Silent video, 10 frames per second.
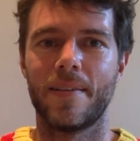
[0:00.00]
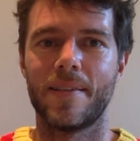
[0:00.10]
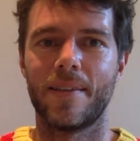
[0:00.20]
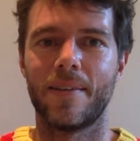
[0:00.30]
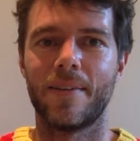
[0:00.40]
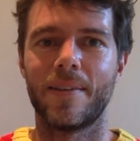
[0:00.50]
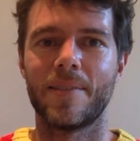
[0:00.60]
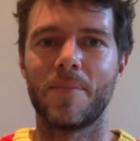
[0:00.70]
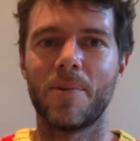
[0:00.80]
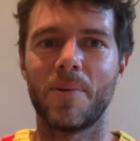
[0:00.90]
So
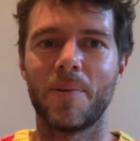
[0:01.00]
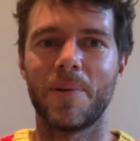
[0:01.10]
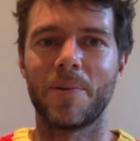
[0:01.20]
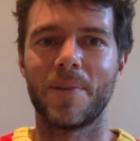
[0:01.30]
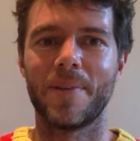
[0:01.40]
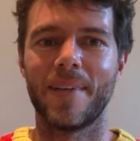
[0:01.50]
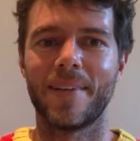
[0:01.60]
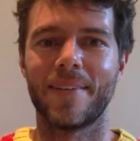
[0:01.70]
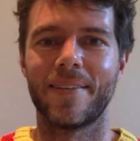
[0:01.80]
it's important that we all do that.